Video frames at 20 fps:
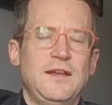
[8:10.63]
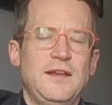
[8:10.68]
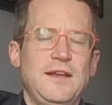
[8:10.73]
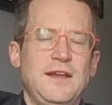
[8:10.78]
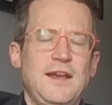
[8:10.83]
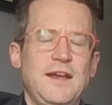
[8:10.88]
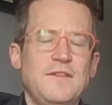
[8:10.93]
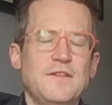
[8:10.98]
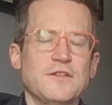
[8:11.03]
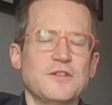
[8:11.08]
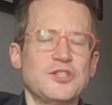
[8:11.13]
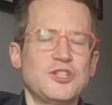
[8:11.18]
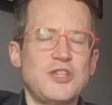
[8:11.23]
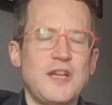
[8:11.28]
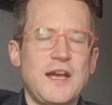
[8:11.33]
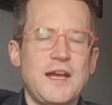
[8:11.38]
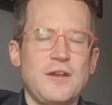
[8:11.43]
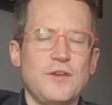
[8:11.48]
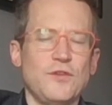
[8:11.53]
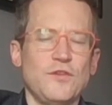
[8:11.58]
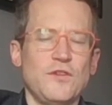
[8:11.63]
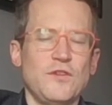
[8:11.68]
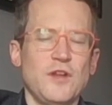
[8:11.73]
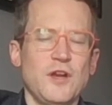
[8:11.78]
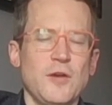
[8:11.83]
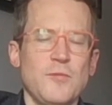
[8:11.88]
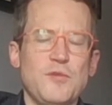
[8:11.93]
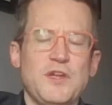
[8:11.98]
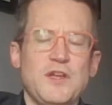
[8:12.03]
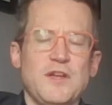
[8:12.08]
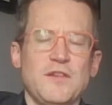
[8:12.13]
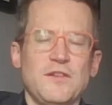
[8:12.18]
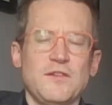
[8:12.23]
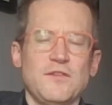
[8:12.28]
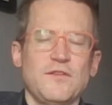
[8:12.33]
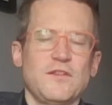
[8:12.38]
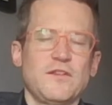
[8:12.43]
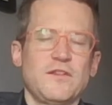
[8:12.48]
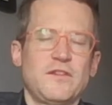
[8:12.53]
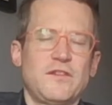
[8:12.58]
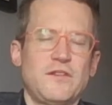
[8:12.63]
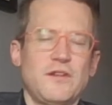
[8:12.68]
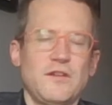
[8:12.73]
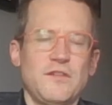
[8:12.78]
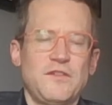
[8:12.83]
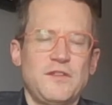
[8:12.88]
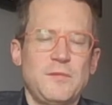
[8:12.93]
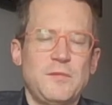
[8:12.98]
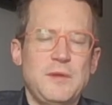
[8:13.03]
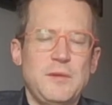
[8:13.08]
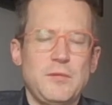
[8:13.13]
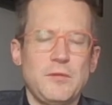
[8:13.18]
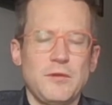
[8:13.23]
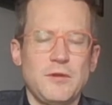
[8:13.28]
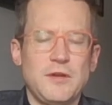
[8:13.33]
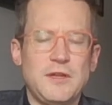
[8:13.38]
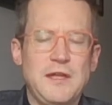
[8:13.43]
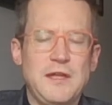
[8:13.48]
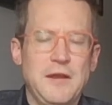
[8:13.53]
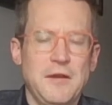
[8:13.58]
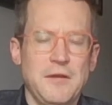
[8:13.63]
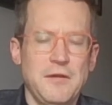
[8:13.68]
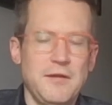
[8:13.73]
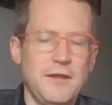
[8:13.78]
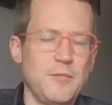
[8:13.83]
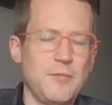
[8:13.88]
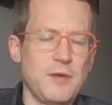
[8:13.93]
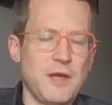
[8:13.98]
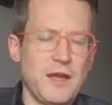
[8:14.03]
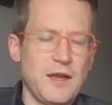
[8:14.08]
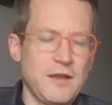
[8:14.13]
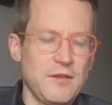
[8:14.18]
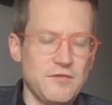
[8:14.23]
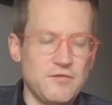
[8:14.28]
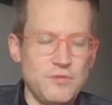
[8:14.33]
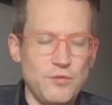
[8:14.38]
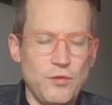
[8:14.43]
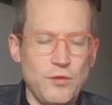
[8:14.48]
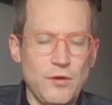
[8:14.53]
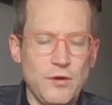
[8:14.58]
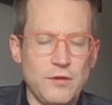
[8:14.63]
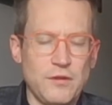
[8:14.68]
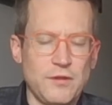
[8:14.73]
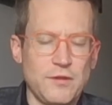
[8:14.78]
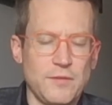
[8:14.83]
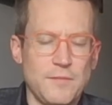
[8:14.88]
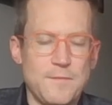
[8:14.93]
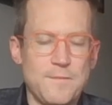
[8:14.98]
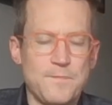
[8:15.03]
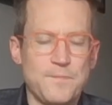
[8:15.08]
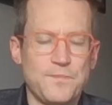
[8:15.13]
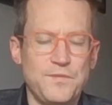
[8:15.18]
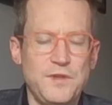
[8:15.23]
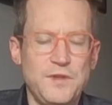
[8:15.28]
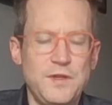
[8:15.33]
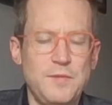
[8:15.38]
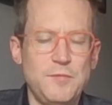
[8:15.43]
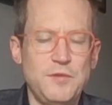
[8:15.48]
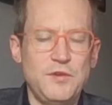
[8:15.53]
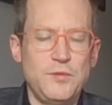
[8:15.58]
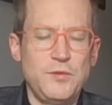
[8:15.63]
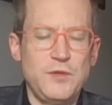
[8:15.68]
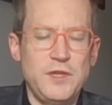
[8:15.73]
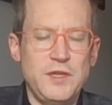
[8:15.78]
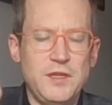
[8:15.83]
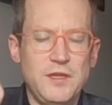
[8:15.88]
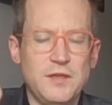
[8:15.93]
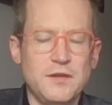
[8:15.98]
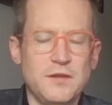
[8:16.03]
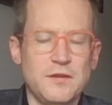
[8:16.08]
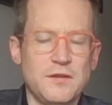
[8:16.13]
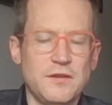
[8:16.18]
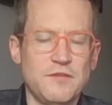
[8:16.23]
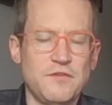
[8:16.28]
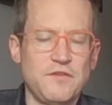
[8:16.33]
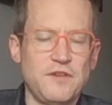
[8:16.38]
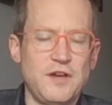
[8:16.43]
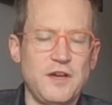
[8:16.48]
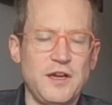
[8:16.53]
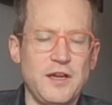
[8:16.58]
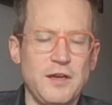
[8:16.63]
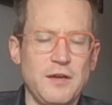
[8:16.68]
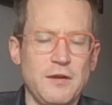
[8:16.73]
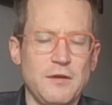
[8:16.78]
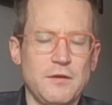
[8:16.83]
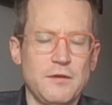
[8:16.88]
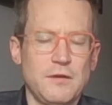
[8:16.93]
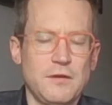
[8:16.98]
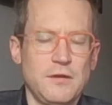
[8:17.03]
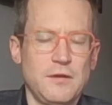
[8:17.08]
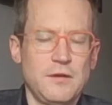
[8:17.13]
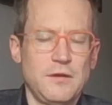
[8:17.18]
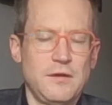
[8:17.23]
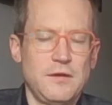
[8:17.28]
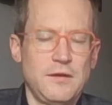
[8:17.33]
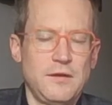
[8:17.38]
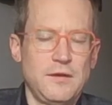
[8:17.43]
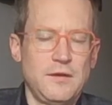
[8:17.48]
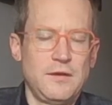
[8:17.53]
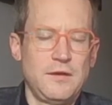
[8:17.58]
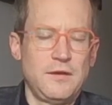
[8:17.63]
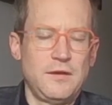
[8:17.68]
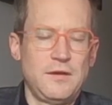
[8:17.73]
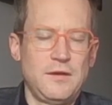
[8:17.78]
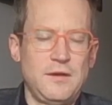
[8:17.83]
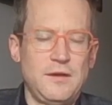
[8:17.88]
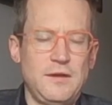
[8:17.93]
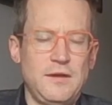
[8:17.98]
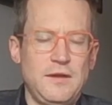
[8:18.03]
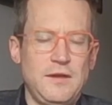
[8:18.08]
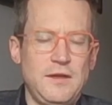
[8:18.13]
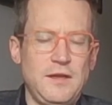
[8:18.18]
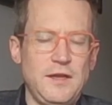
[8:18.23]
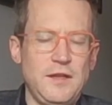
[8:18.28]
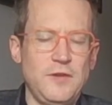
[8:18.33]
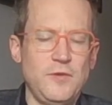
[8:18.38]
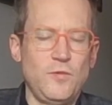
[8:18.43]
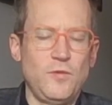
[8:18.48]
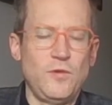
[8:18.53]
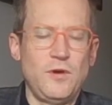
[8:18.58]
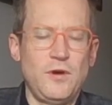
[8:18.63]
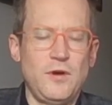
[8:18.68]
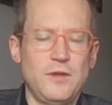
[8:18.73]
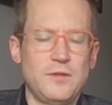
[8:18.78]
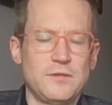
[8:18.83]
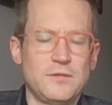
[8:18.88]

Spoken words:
And there's shadows there because of the stuff that people are carrying back and forth in between the fire and the wall.